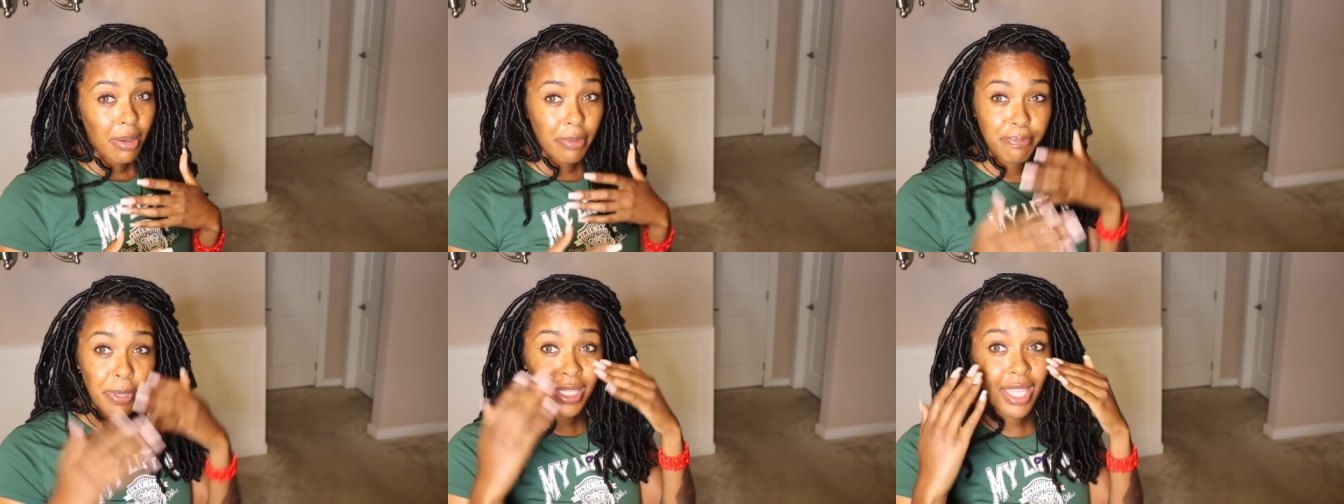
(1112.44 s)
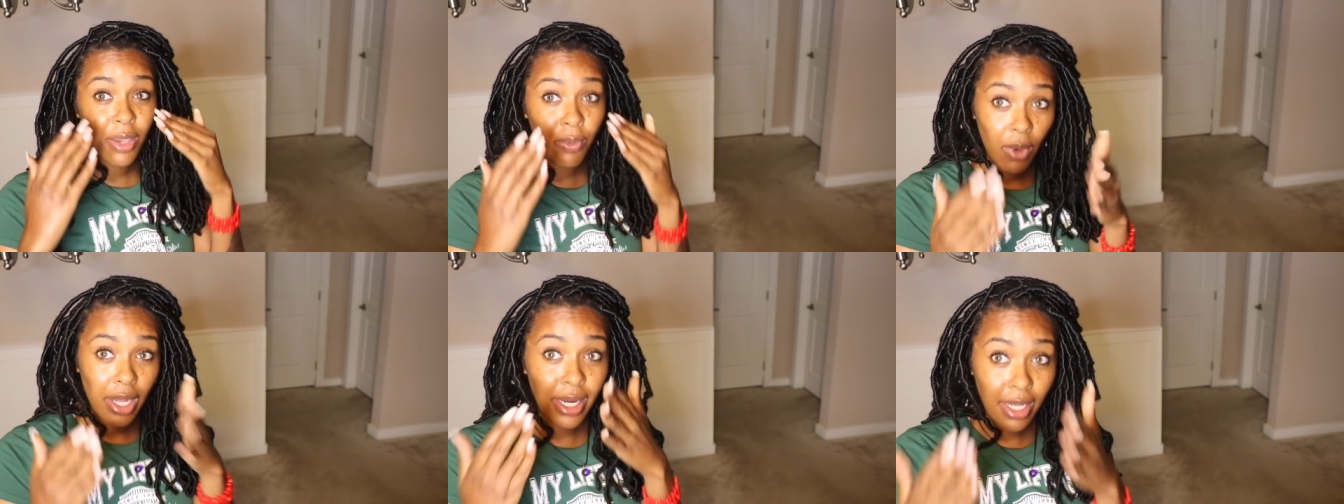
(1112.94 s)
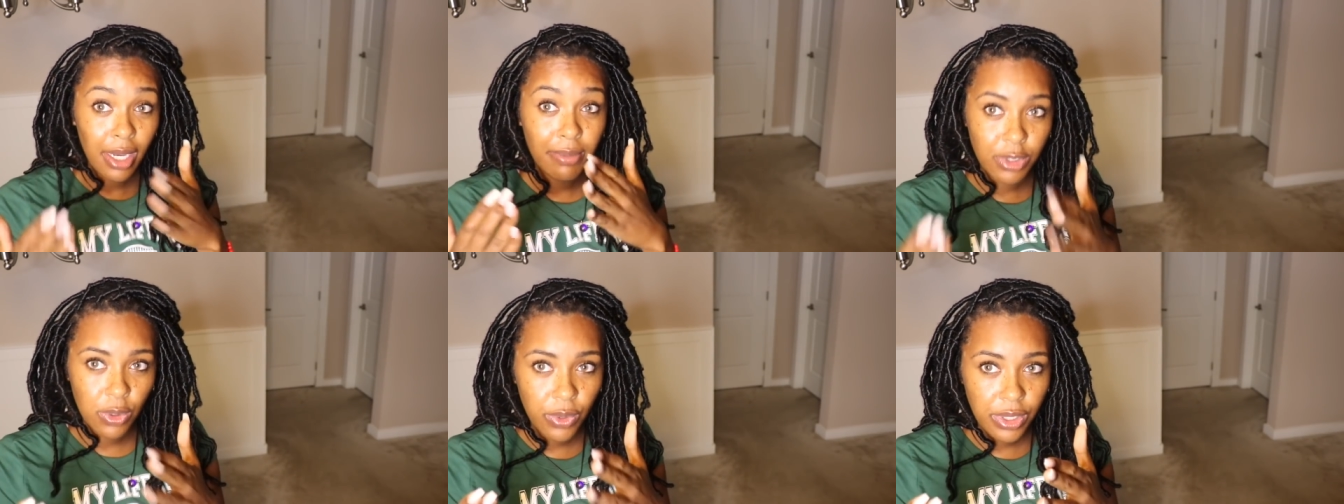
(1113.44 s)
But they want to come
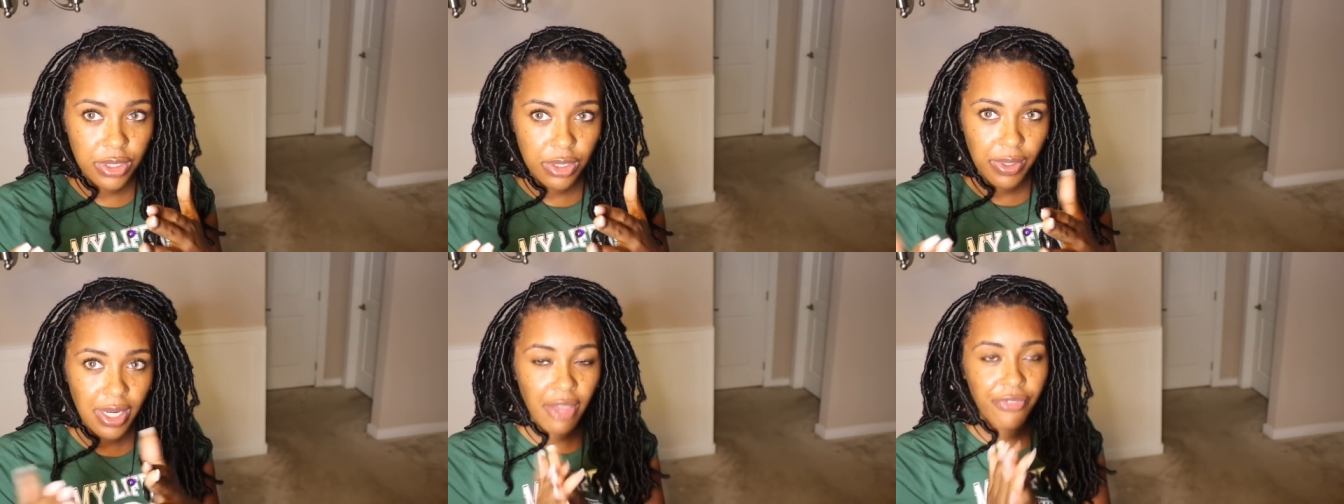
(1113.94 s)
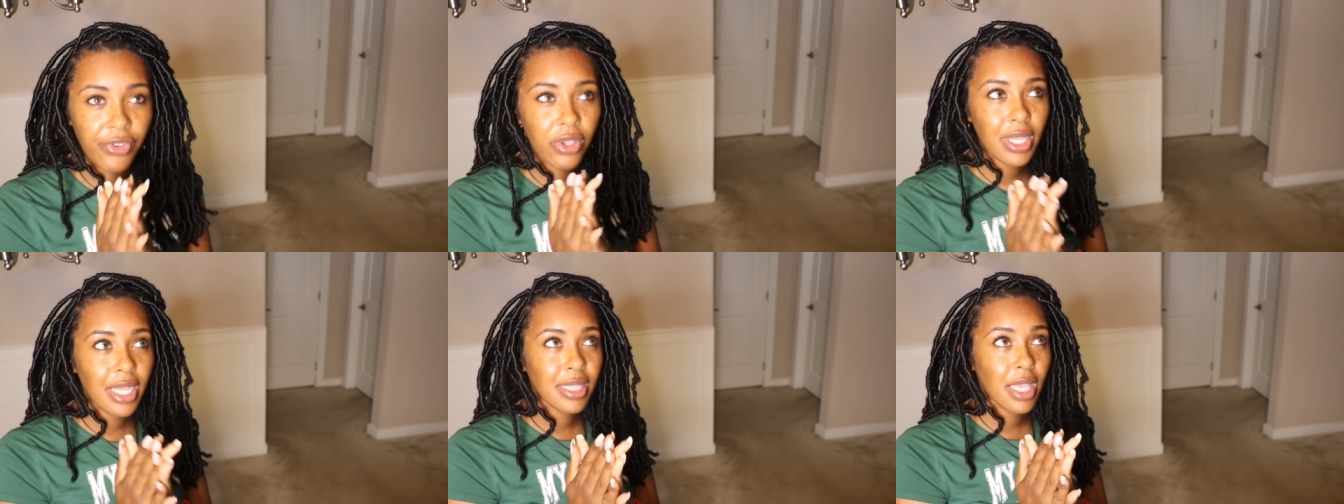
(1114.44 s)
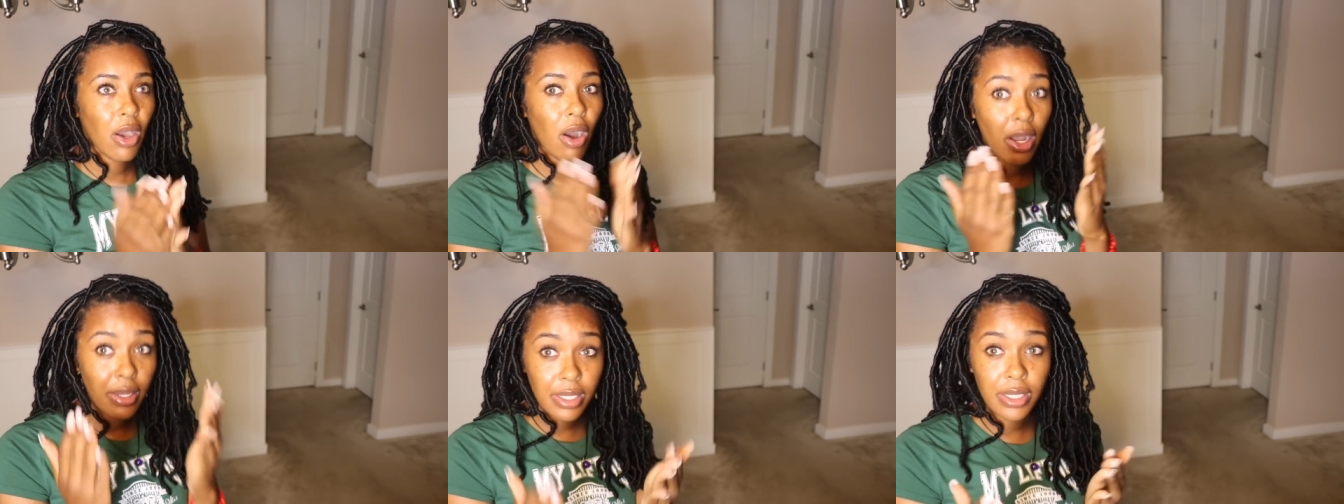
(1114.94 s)
towards you. And I feel like they
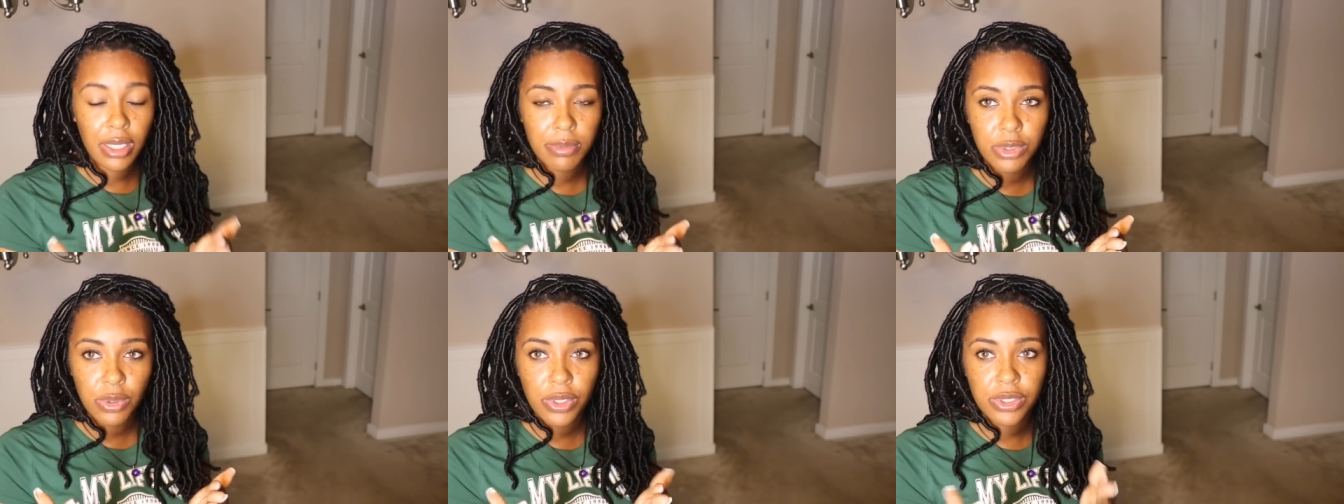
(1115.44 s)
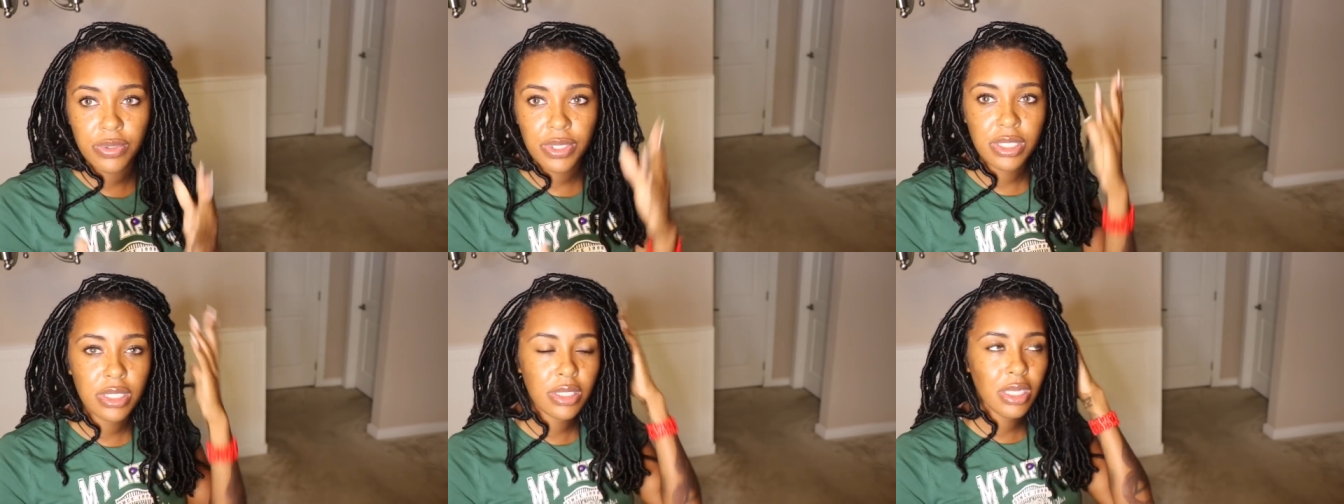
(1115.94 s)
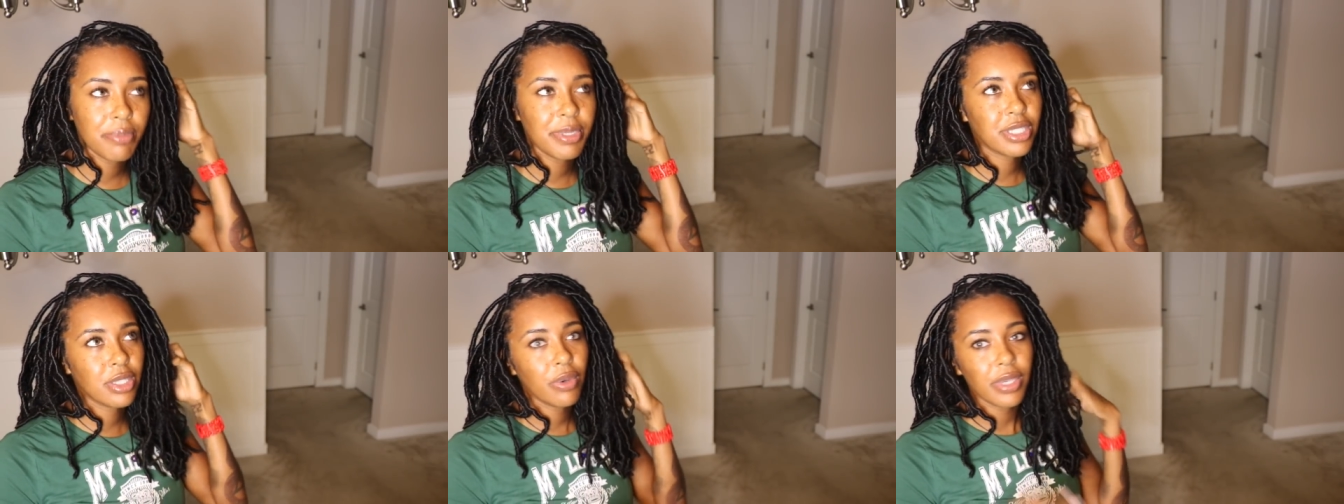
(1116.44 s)
are going to come towards you. It's just going to be
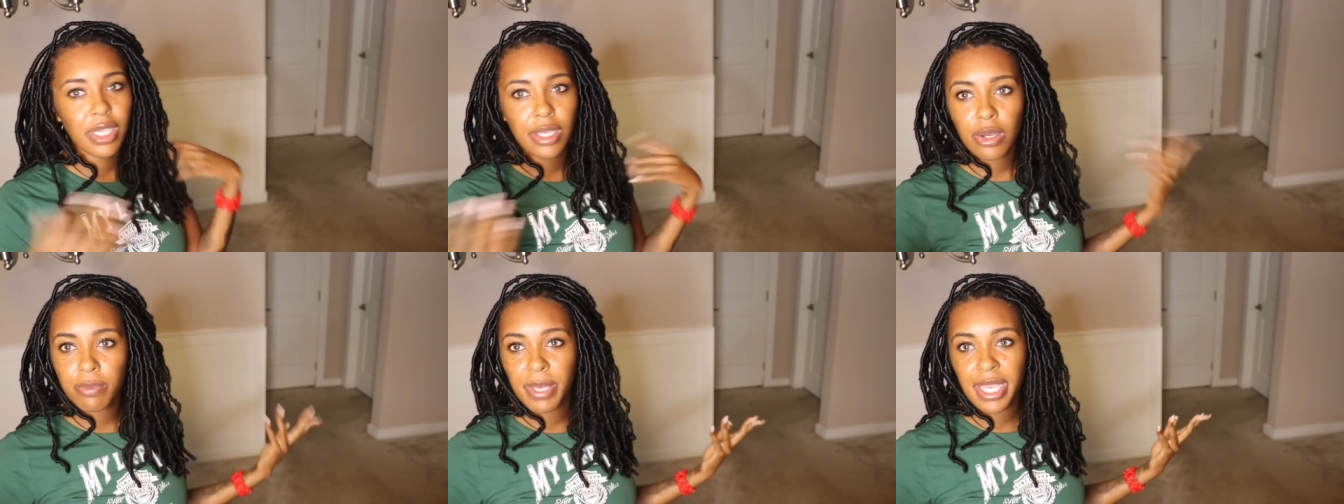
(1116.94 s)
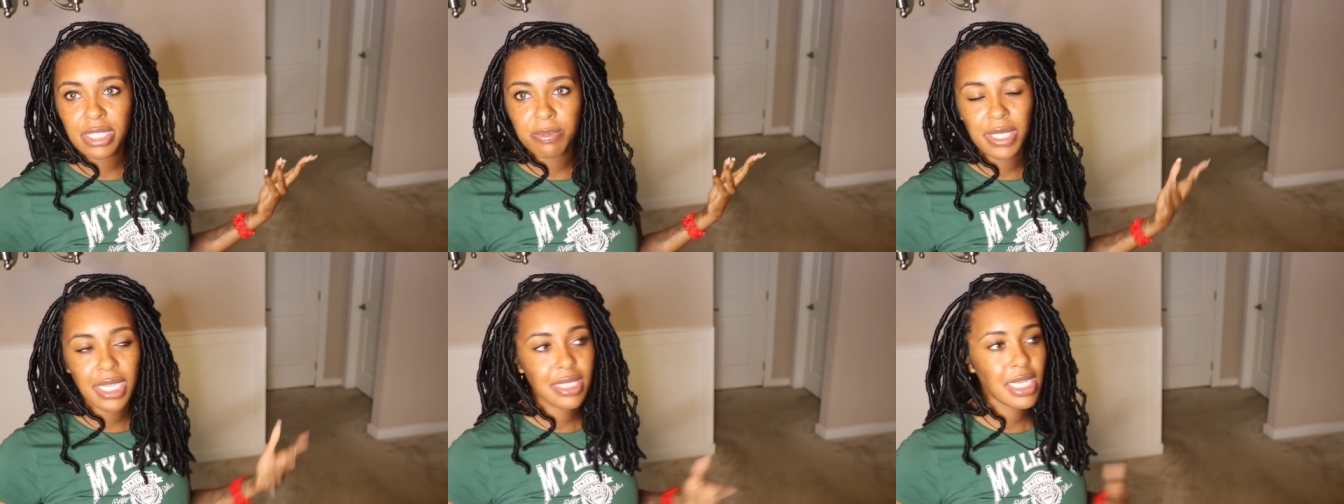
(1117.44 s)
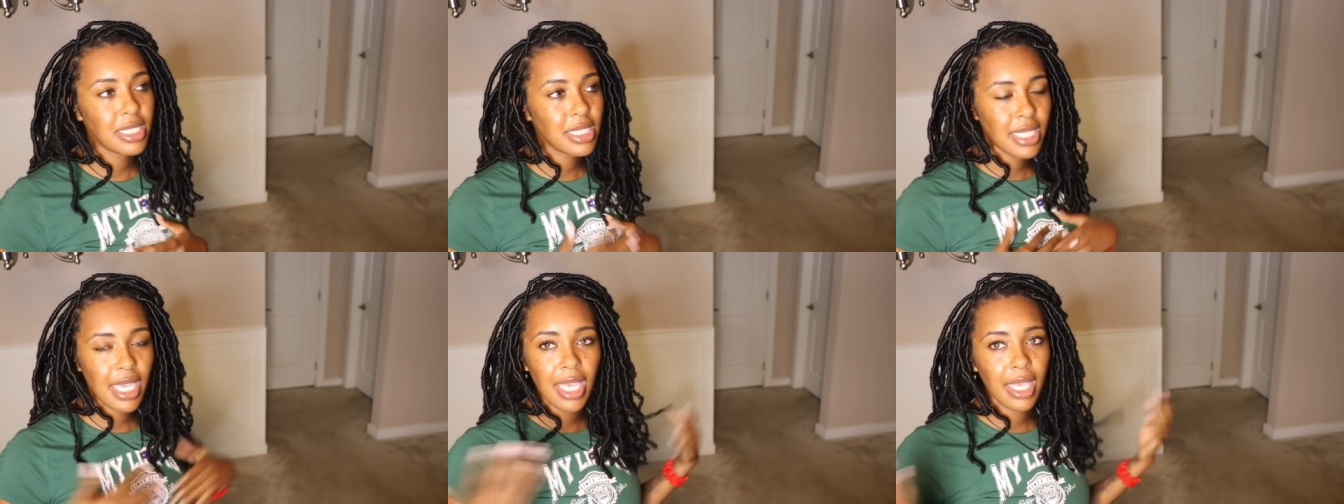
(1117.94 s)
so ego-based because they
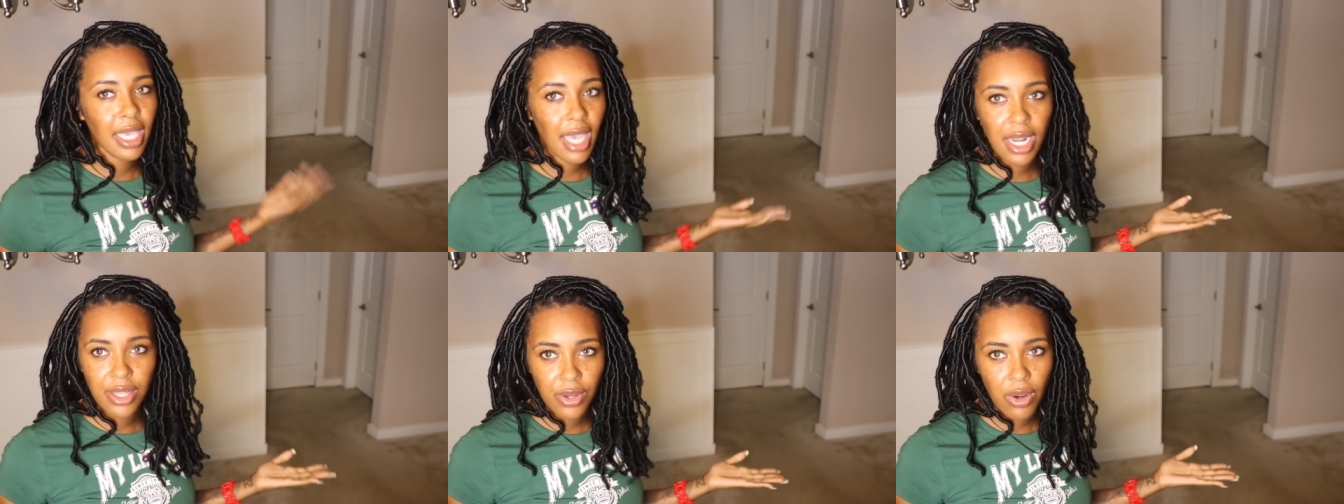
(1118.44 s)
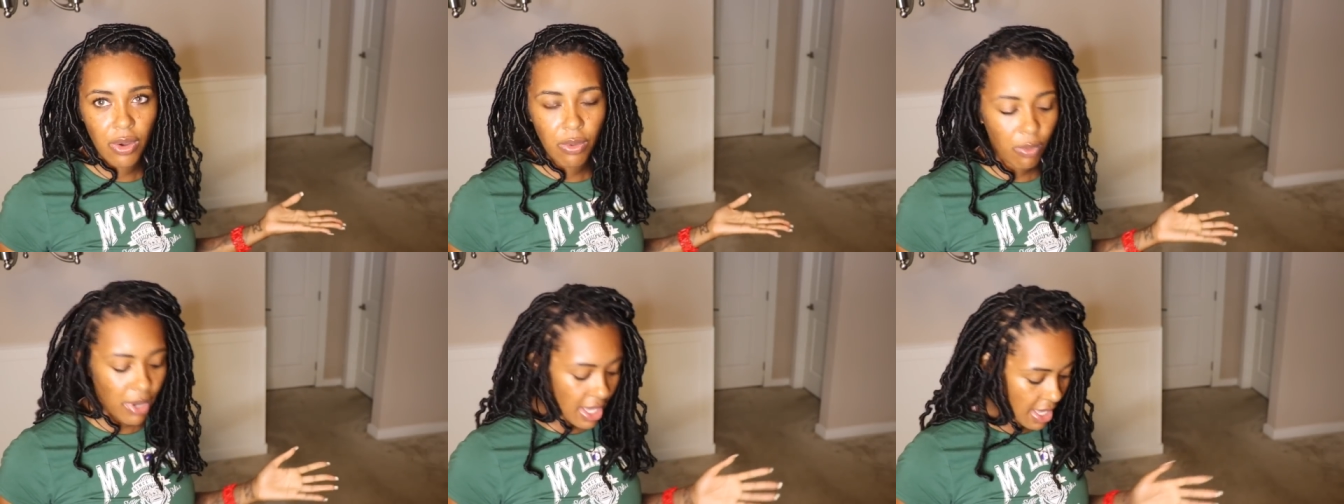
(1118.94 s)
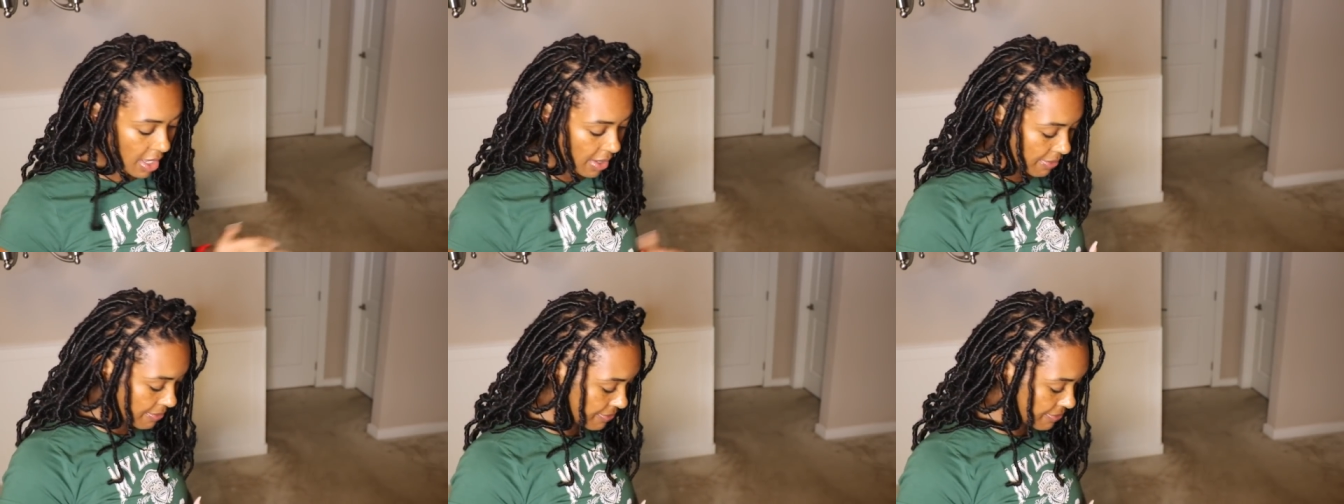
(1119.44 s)
just can't get out of their own way.